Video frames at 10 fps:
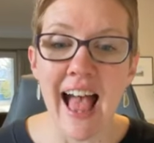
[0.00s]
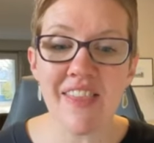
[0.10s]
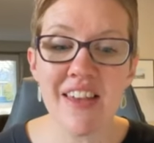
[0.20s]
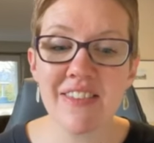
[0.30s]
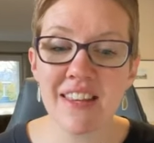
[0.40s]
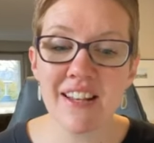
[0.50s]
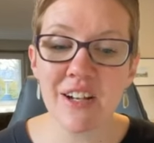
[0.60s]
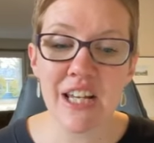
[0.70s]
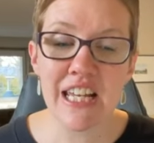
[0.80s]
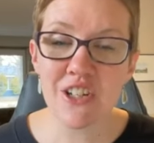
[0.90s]
And then
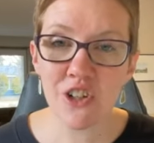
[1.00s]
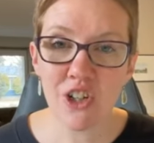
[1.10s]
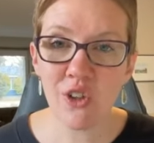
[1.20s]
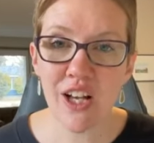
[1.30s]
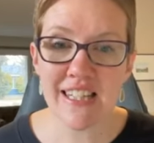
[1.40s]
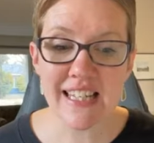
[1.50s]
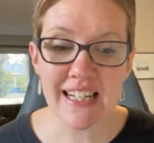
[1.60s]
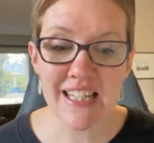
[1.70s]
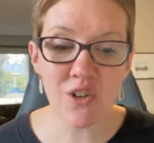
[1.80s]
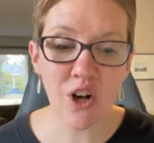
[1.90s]
in your
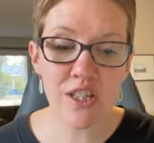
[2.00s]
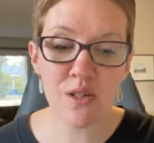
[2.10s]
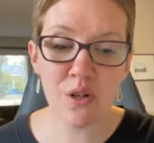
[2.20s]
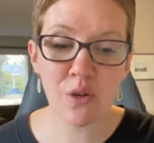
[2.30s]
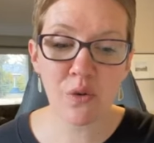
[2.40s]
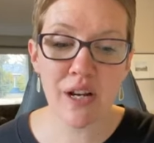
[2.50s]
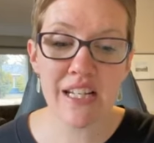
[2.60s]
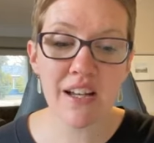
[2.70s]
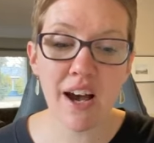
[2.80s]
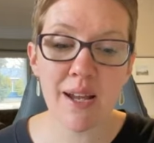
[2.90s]
closet, it's also a
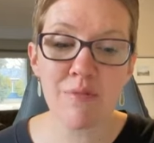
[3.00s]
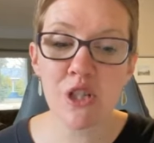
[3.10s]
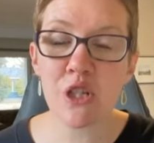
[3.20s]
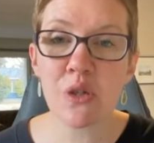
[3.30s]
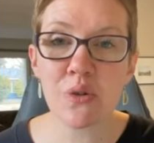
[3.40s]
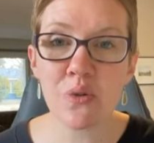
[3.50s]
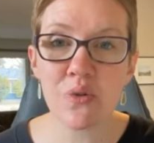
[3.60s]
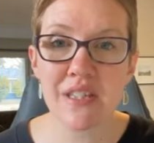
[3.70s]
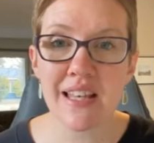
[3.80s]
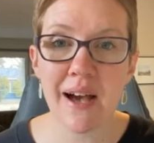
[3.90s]
great time to
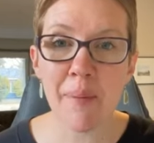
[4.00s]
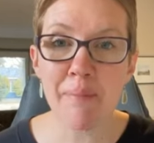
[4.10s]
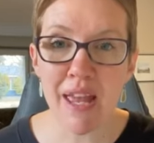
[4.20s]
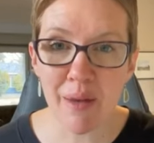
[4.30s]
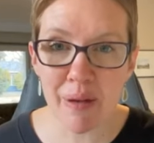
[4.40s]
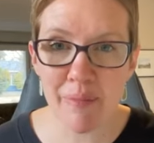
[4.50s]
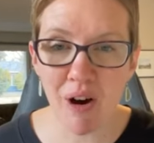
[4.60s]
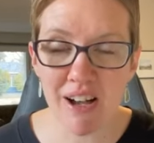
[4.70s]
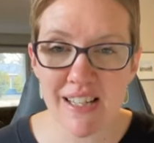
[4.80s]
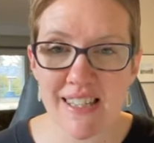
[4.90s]
use a maybe
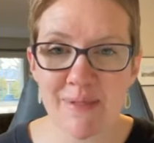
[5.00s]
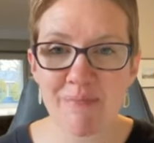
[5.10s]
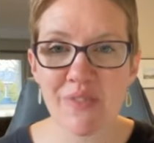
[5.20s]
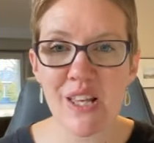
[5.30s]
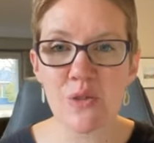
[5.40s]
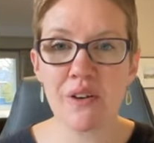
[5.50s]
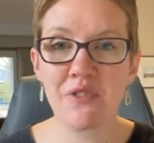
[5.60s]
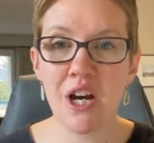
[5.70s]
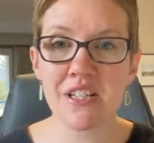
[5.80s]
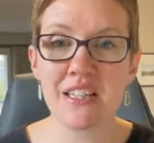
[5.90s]
box. So
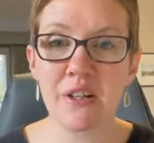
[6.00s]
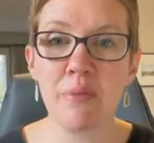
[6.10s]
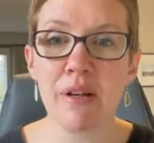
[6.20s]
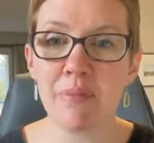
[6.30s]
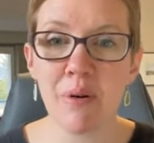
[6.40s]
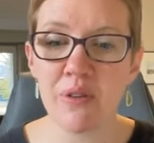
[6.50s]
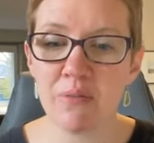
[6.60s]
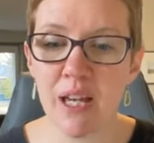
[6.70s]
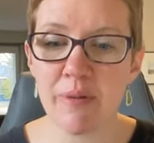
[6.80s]
I've talked a little bit about the